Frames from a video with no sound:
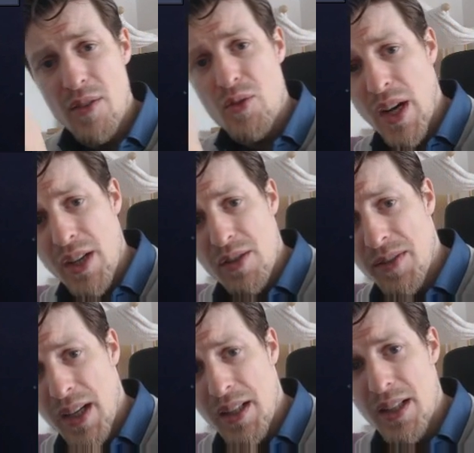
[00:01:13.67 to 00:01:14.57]
try to
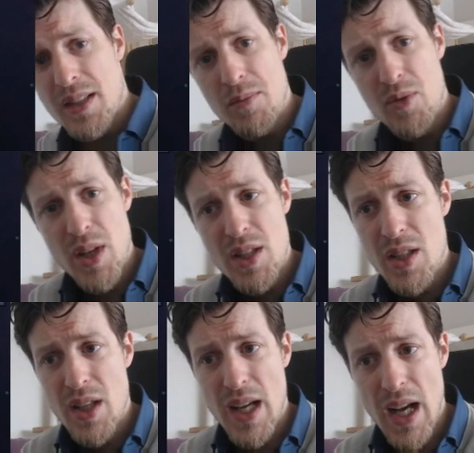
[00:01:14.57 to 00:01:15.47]
find and some traits you're
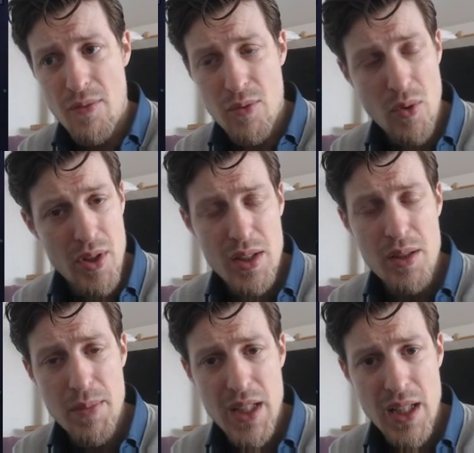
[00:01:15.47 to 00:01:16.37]
gonna avoid in the
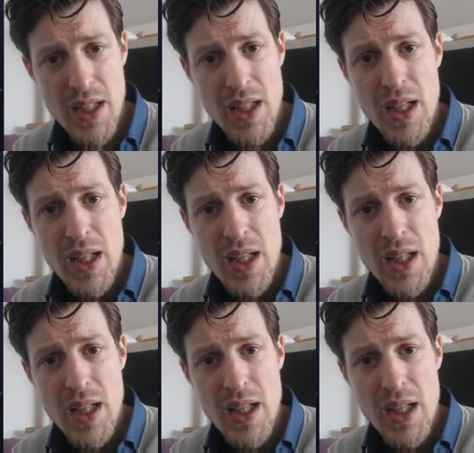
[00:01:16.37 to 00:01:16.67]
beginning.